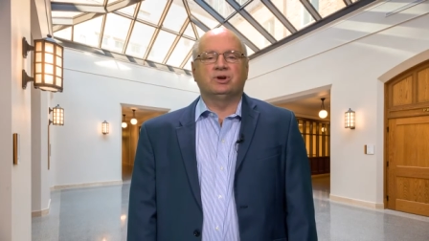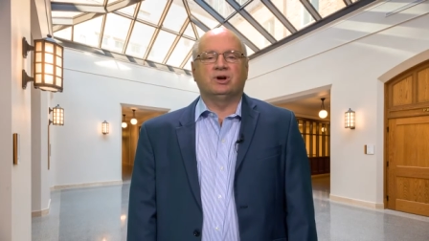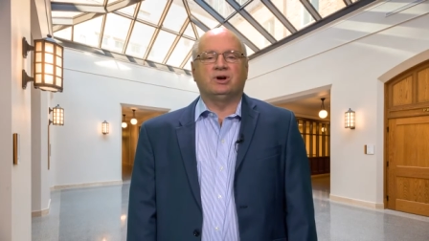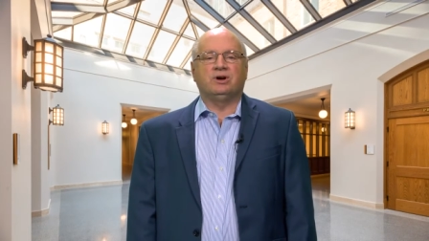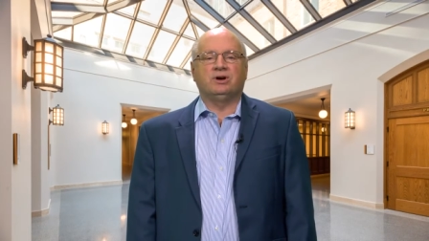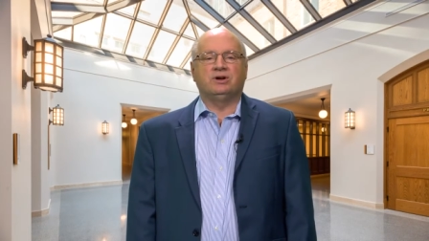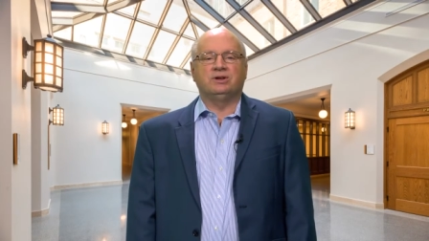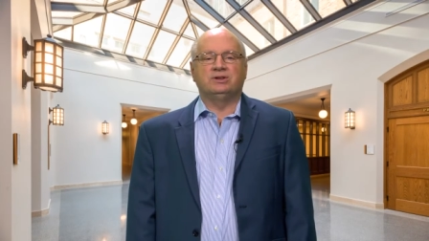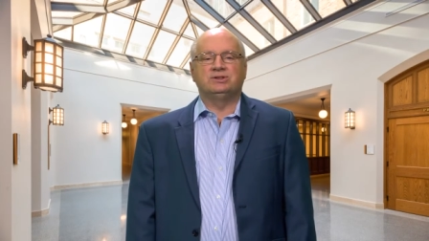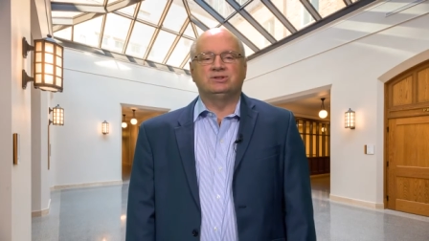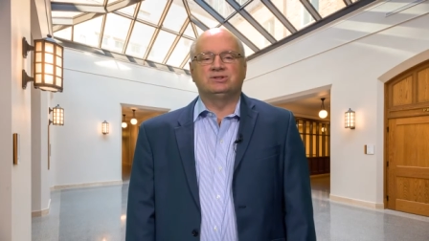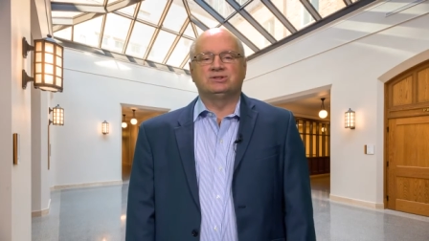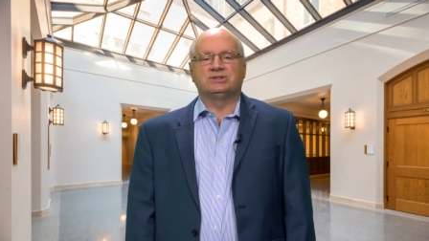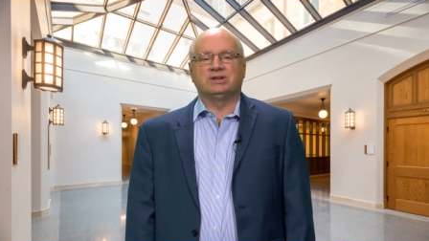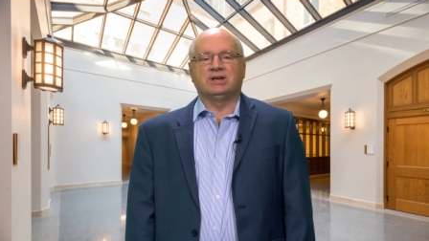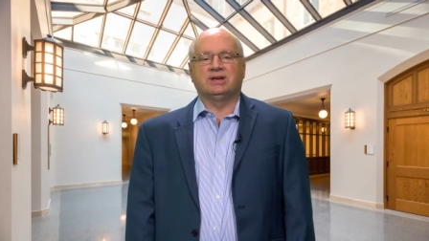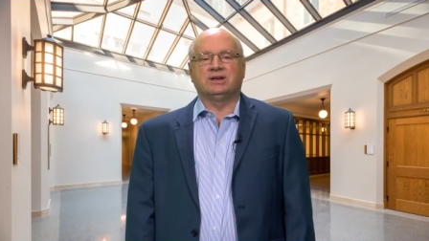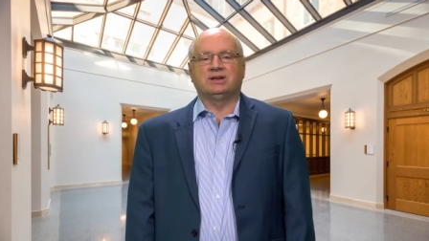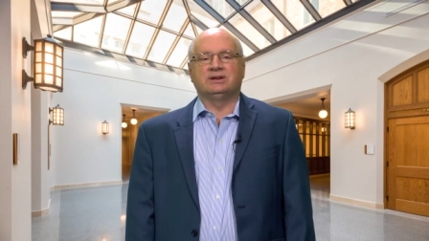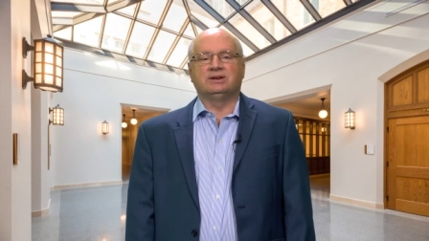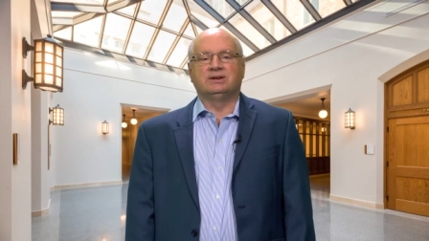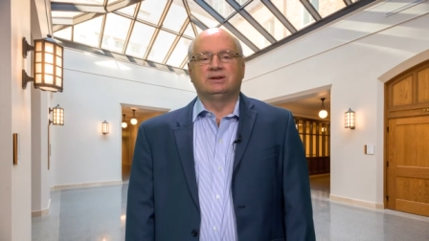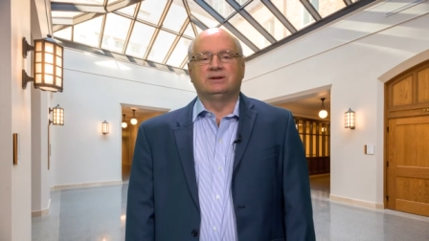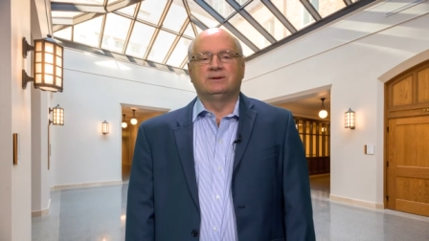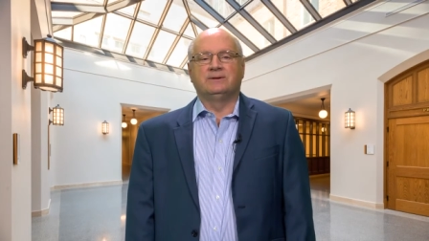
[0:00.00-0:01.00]
onset
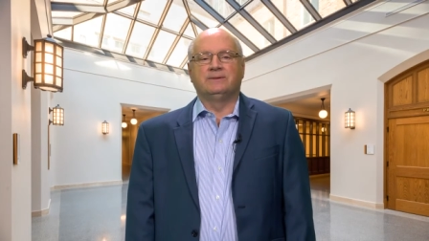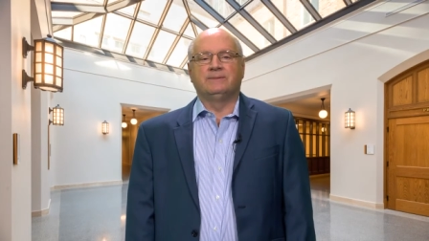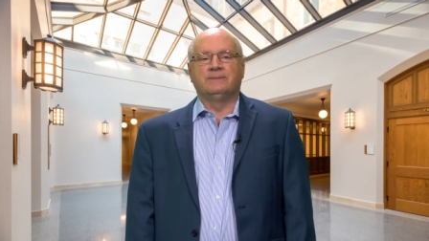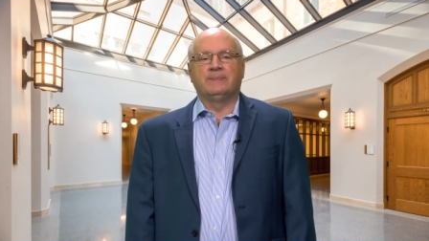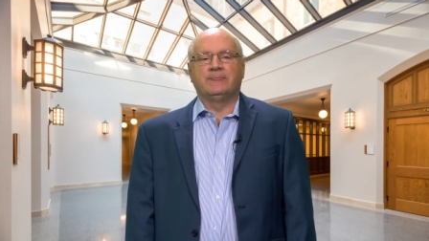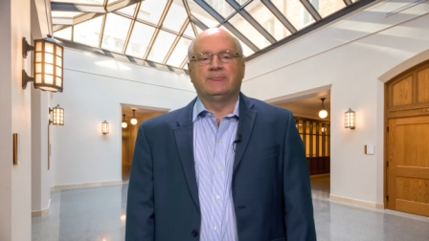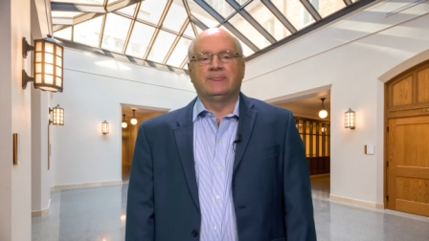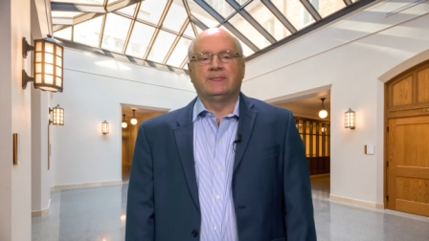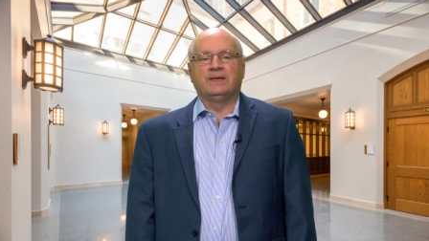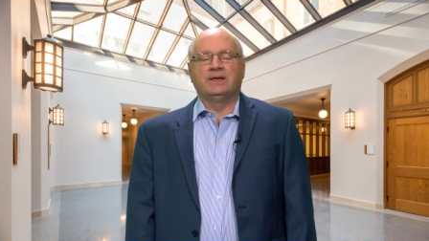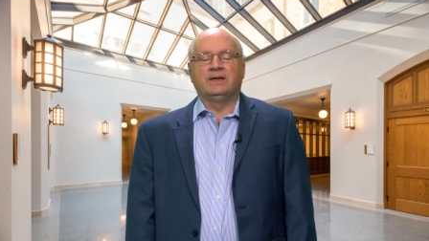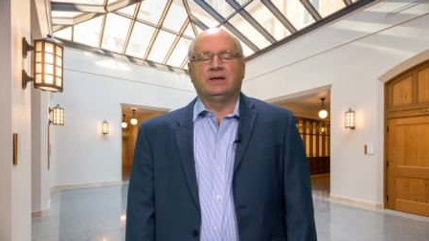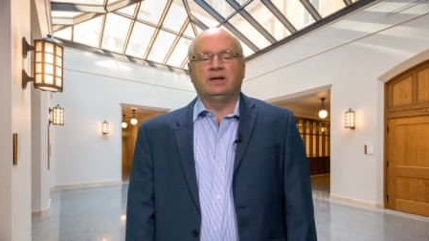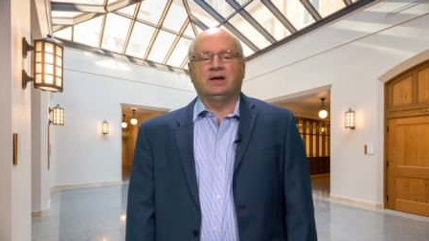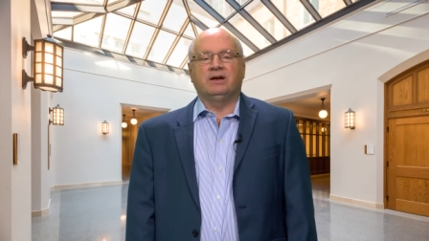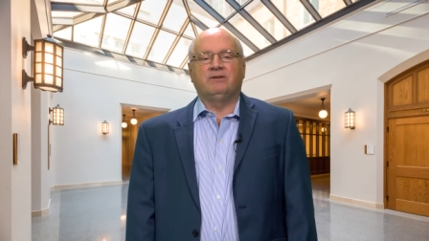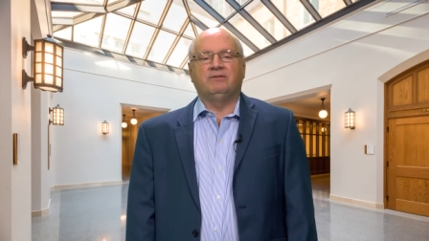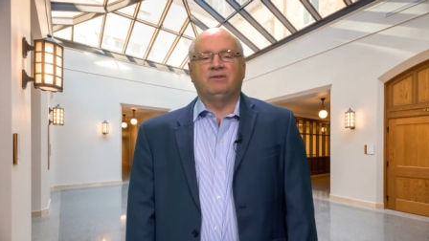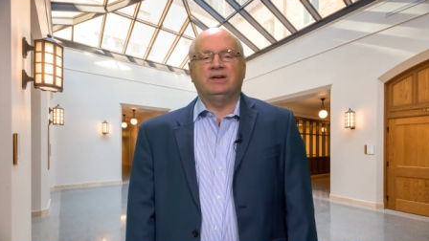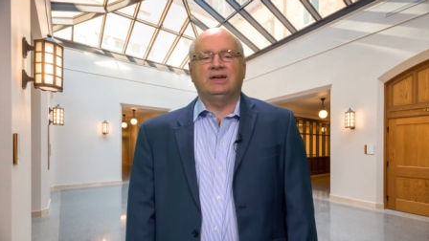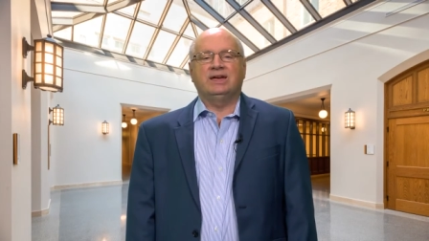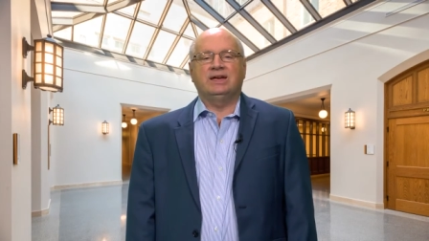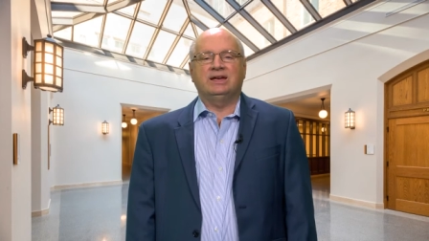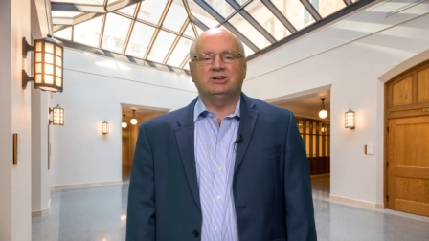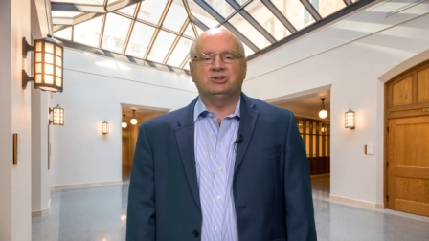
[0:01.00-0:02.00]
of a
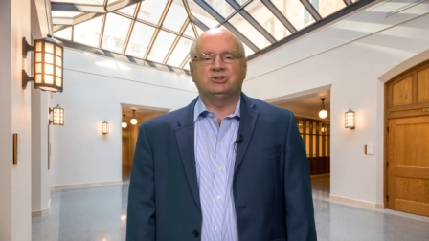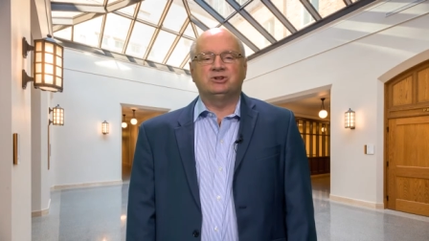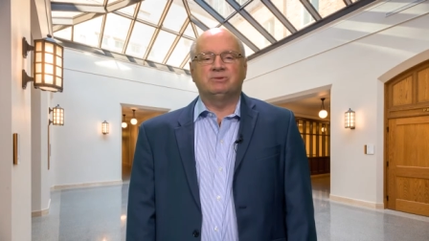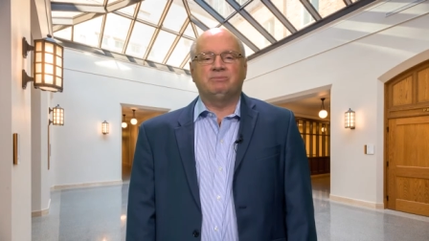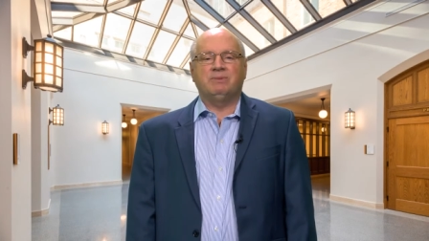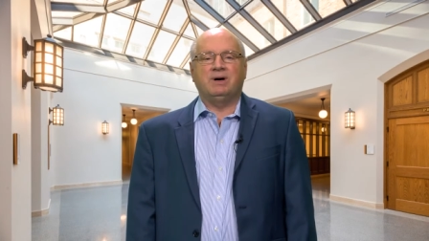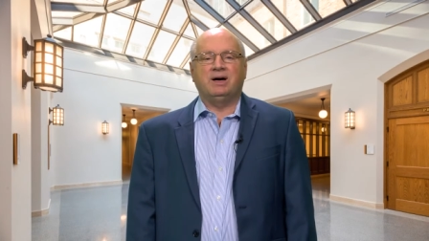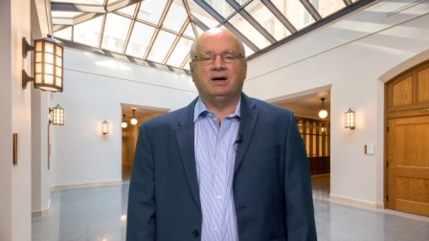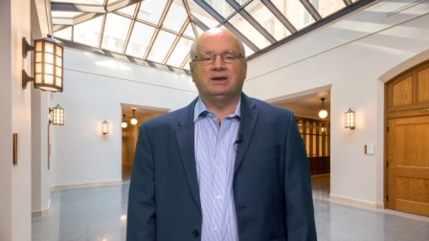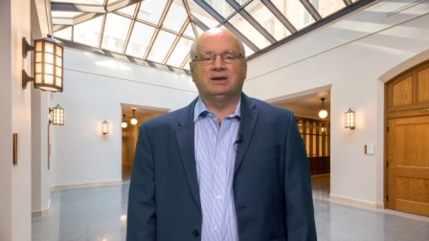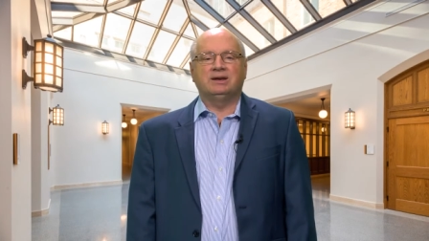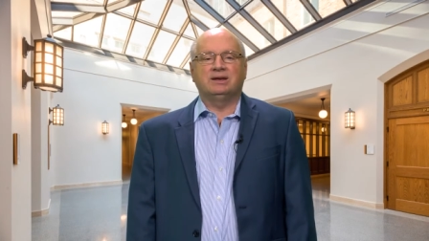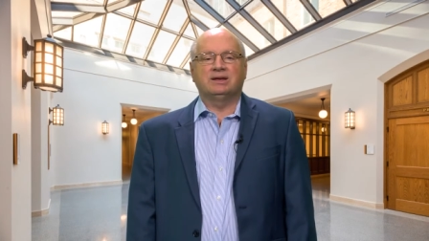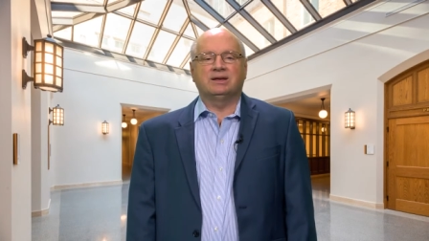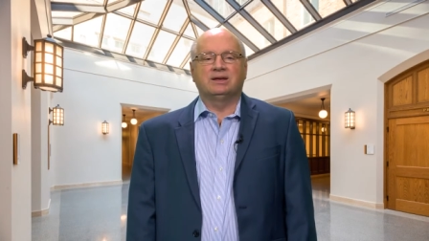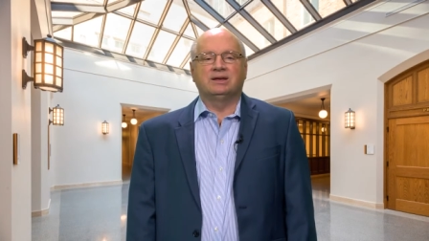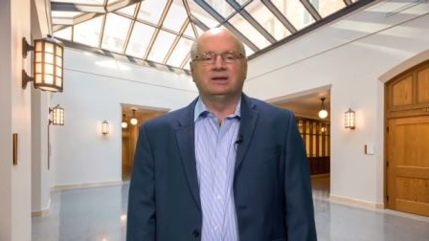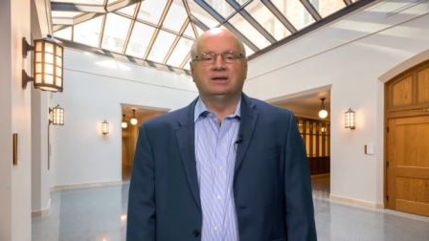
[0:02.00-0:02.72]
hegemonic,